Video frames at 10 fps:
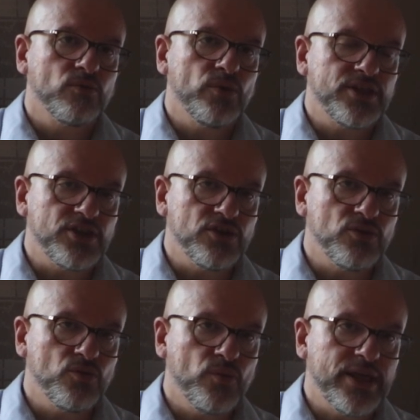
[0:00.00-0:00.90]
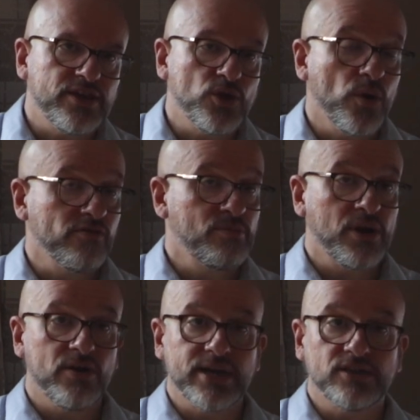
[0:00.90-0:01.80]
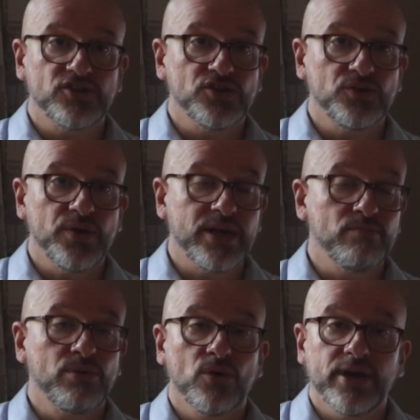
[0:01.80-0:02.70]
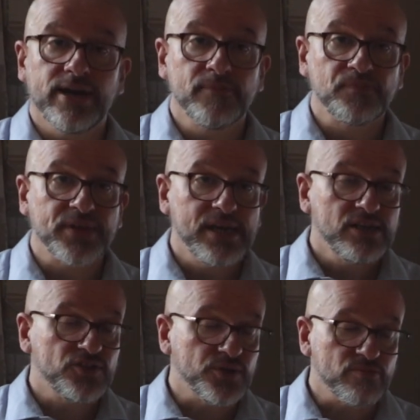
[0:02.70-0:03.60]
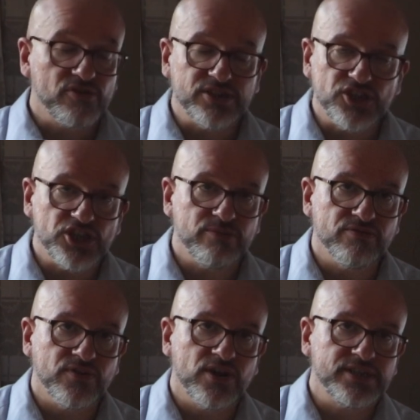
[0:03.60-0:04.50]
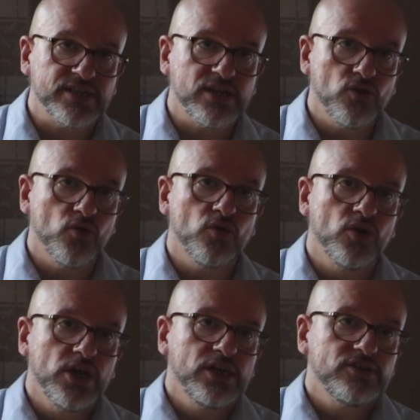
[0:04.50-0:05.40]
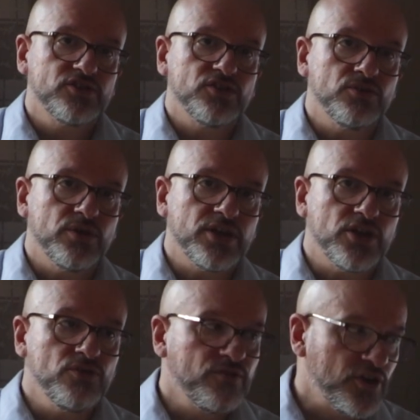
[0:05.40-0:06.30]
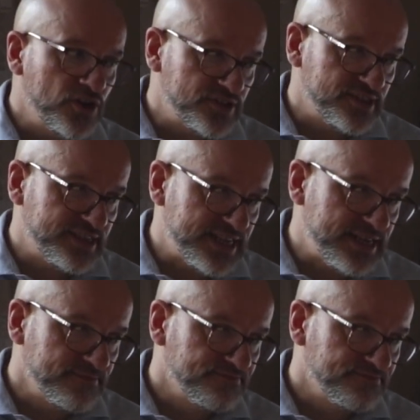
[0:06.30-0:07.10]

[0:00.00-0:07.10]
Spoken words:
with you, whether you are applying to an employer, to an apprenticeship provider, or to a university.